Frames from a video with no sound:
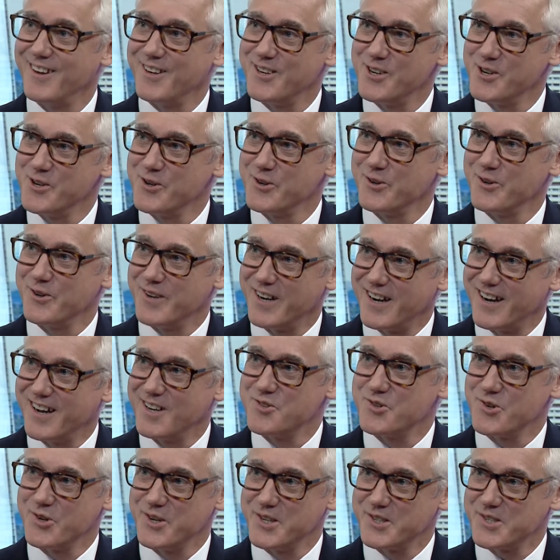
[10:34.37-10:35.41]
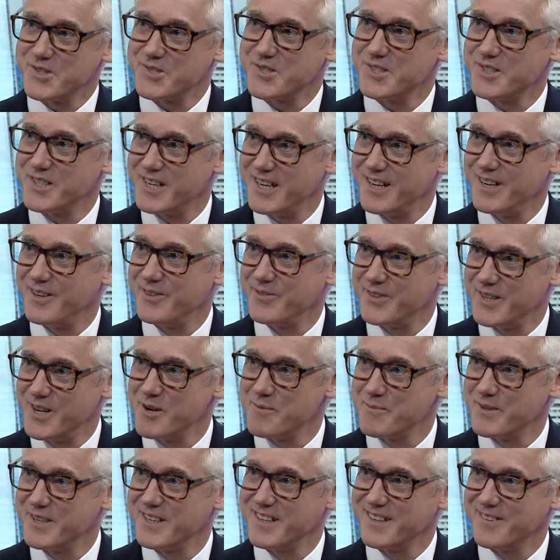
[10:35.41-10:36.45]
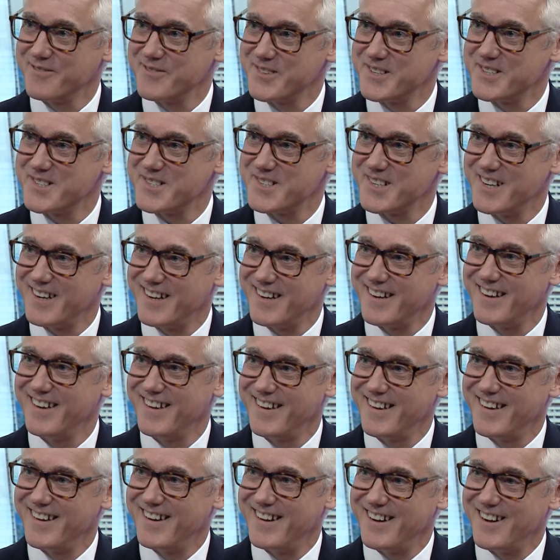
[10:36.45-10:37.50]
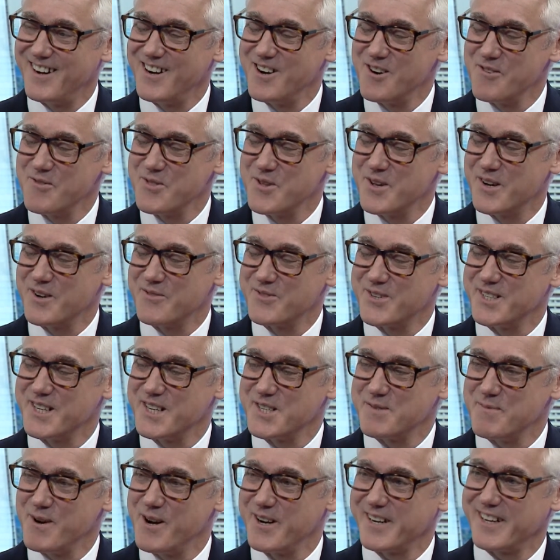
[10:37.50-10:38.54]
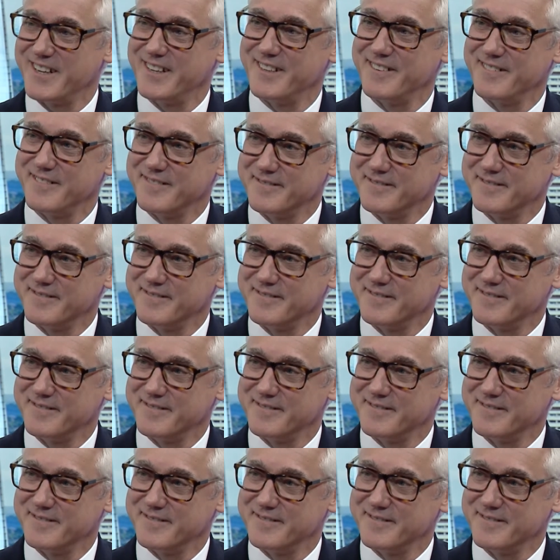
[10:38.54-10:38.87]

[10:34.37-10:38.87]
who joined us today on the opening of this of today's market.